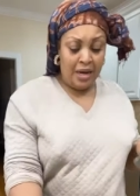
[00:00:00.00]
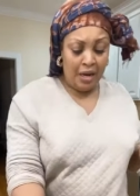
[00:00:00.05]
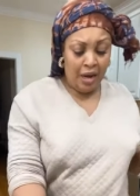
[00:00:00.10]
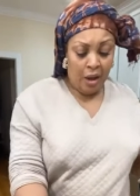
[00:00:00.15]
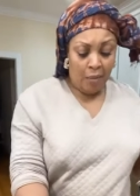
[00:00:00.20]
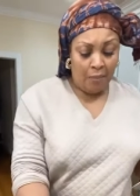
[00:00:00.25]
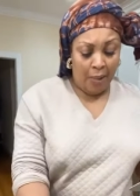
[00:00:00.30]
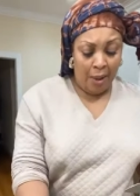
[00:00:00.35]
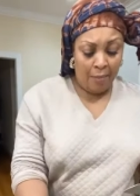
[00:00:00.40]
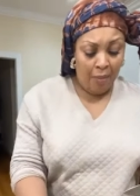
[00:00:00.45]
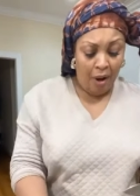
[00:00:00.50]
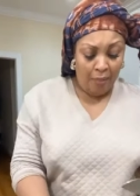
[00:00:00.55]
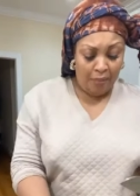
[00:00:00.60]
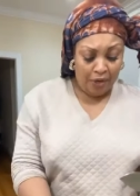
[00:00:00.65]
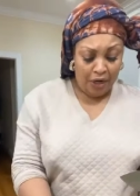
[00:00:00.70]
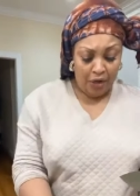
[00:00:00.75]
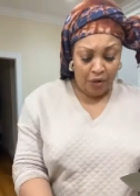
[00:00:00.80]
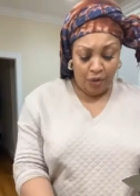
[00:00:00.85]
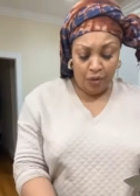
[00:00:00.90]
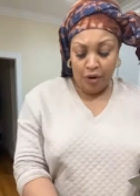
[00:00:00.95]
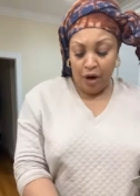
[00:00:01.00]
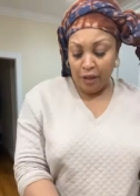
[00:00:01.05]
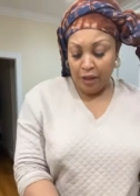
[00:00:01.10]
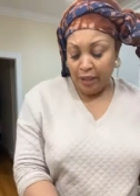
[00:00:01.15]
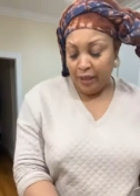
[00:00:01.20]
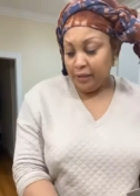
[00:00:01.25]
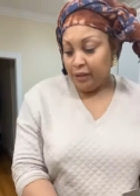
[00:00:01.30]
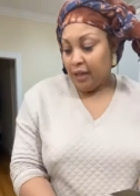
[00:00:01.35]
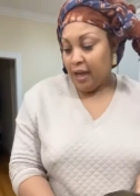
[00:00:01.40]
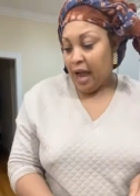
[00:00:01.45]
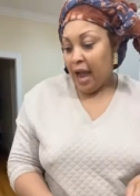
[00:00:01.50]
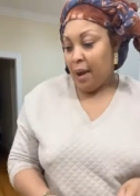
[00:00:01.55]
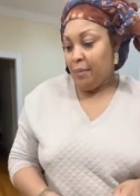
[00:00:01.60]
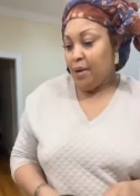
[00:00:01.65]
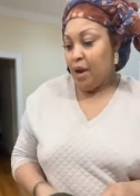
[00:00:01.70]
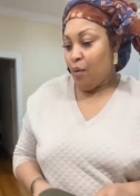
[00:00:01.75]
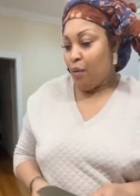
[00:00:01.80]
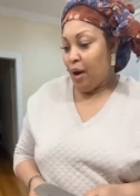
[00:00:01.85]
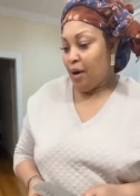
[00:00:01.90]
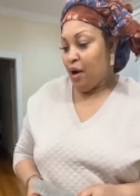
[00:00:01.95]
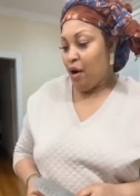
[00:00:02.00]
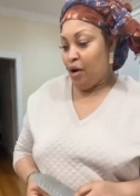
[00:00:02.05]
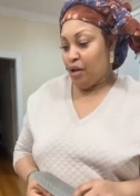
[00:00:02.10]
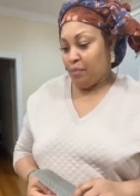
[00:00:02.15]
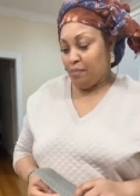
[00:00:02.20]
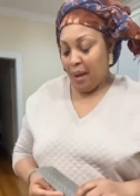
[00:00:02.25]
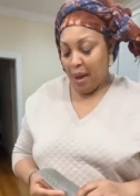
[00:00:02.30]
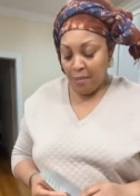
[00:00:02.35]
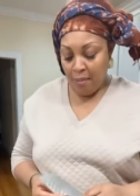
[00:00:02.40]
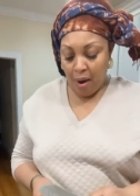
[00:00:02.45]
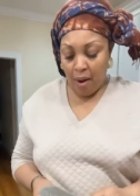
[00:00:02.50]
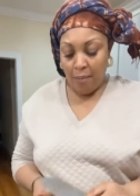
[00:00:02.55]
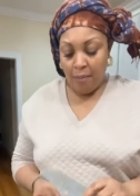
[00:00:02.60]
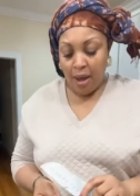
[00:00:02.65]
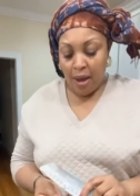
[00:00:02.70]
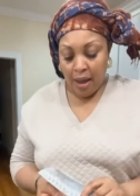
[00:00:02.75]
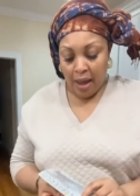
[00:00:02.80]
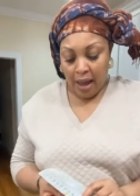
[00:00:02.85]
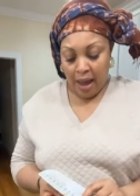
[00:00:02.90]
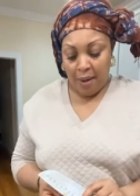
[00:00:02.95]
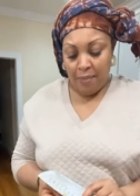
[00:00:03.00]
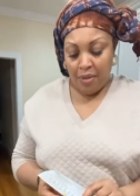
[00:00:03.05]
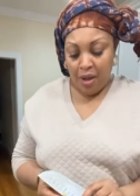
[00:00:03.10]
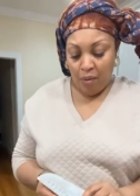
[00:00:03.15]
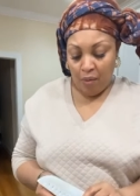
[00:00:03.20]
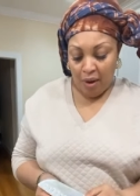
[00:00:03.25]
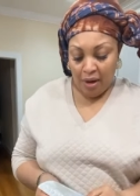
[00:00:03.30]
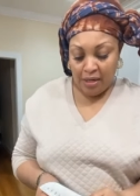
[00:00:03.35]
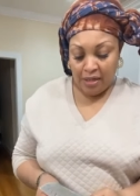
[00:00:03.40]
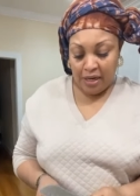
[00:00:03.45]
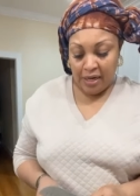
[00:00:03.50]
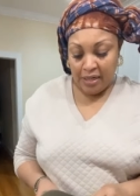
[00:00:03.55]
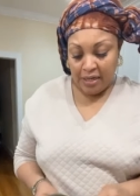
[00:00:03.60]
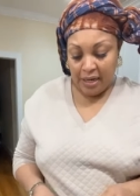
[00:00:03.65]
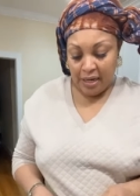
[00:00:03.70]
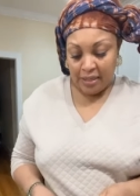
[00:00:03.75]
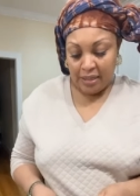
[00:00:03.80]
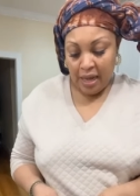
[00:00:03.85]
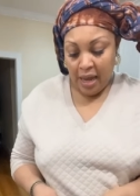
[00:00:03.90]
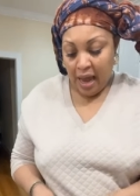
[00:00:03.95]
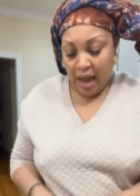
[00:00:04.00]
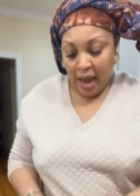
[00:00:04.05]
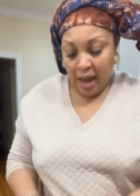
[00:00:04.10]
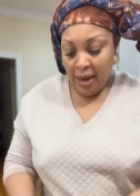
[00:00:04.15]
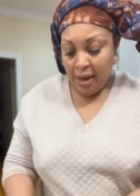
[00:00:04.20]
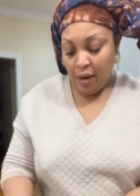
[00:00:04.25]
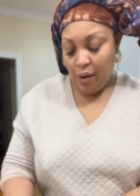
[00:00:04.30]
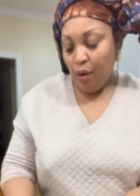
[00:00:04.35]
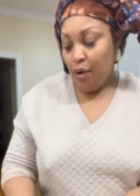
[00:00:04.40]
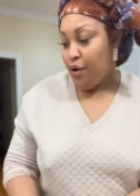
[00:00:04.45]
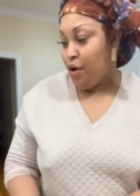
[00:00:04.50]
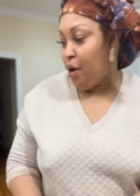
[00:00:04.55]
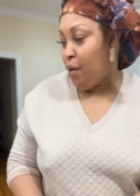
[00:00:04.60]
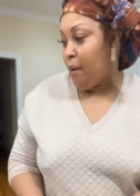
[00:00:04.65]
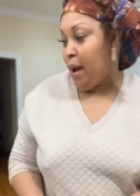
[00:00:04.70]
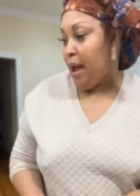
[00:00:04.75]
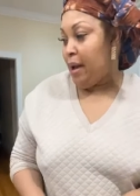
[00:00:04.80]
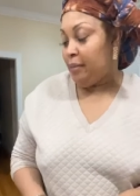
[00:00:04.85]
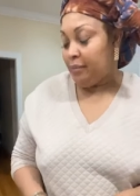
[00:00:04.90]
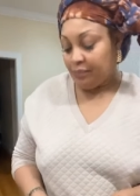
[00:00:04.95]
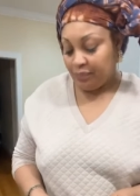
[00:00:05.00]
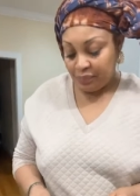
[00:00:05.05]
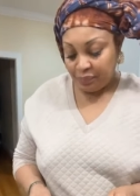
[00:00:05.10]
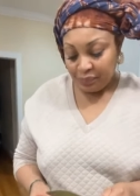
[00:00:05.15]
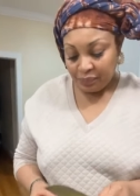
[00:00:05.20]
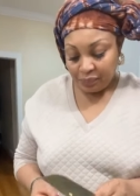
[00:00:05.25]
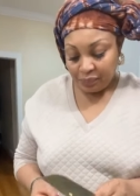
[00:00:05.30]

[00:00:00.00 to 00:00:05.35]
I did. My mom didn't do nothing. I'm the one hurt my mom. I'm the one did this. I ain't going nowhere.